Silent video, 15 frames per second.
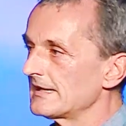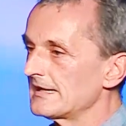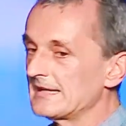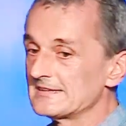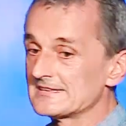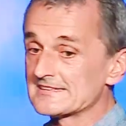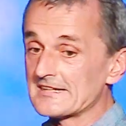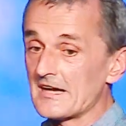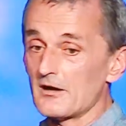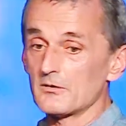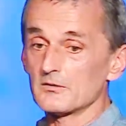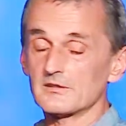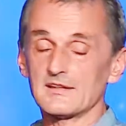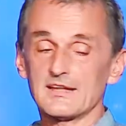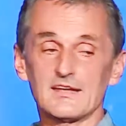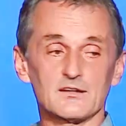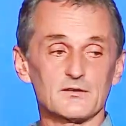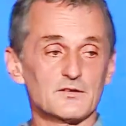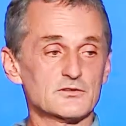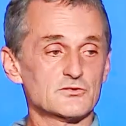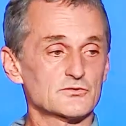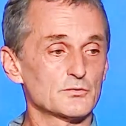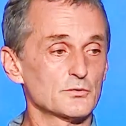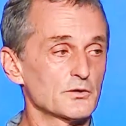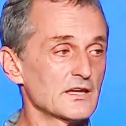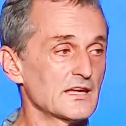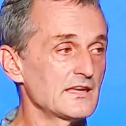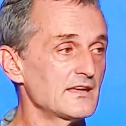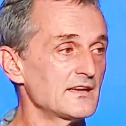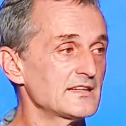In sound language,
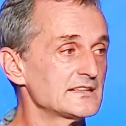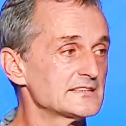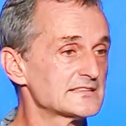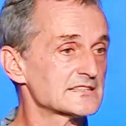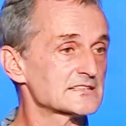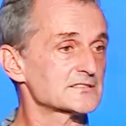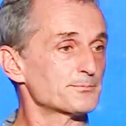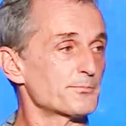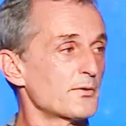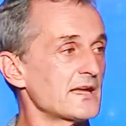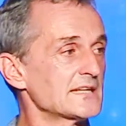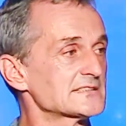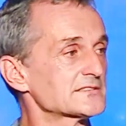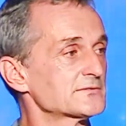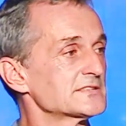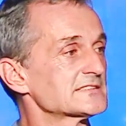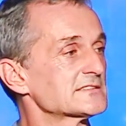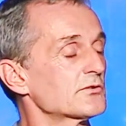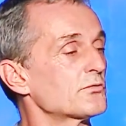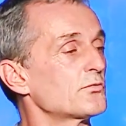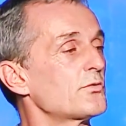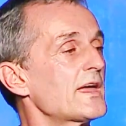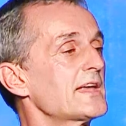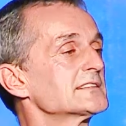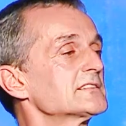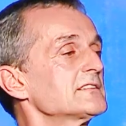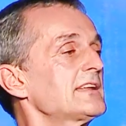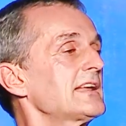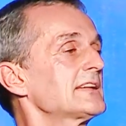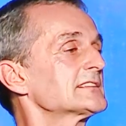Turiya is expressed with the
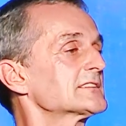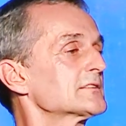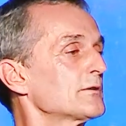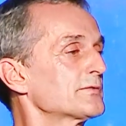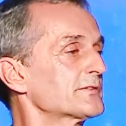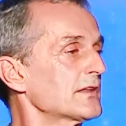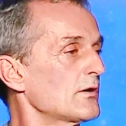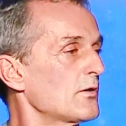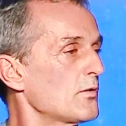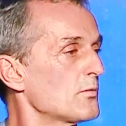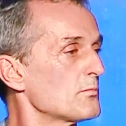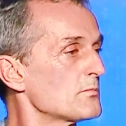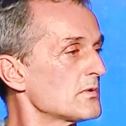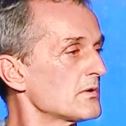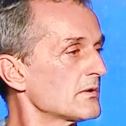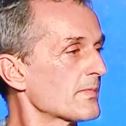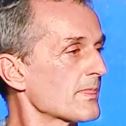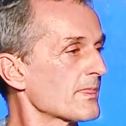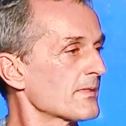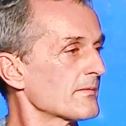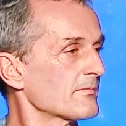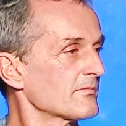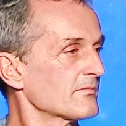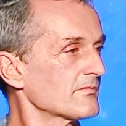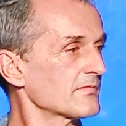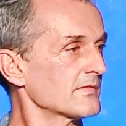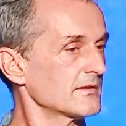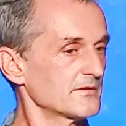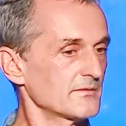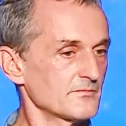resonance of the Om.
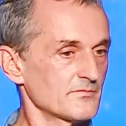Yeah.